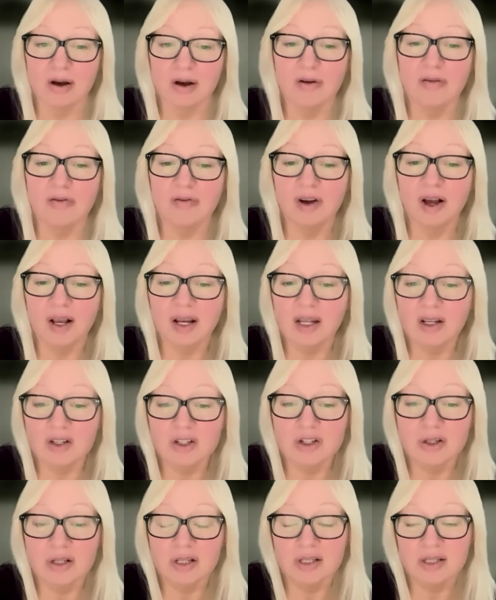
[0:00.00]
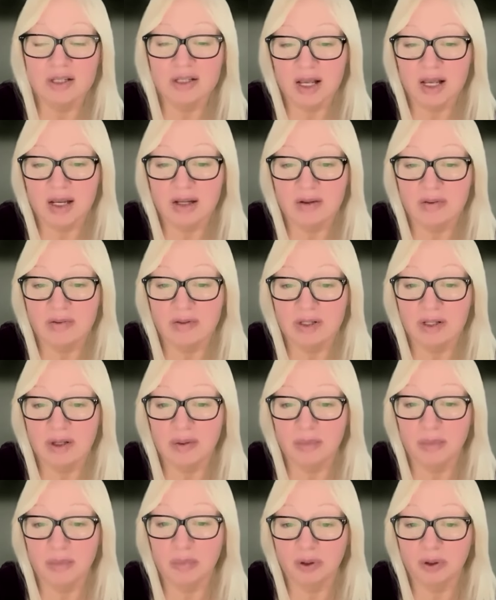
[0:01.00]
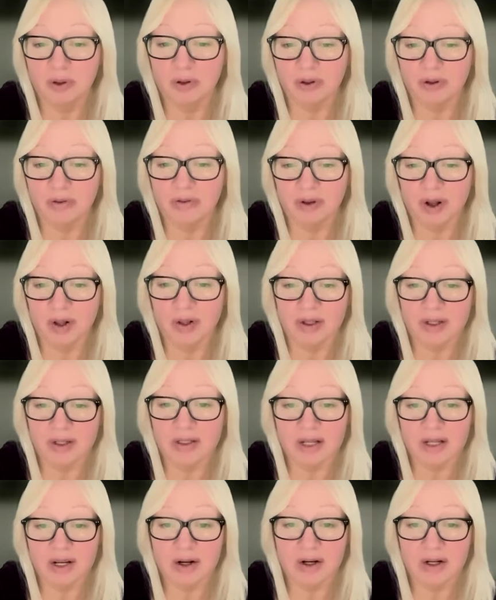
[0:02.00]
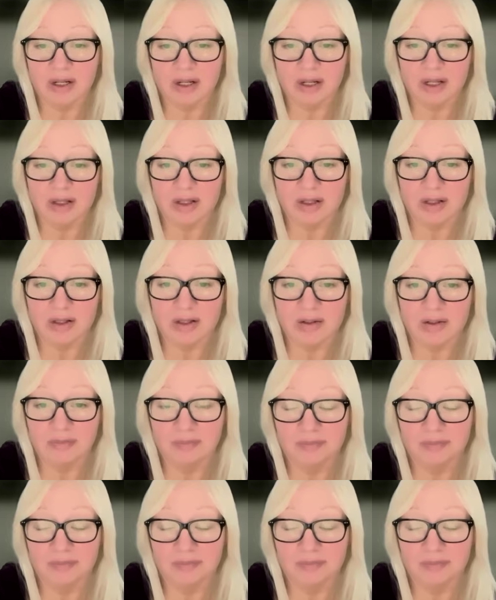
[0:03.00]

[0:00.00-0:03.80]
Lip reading: Financial incentives can blur voluntariness,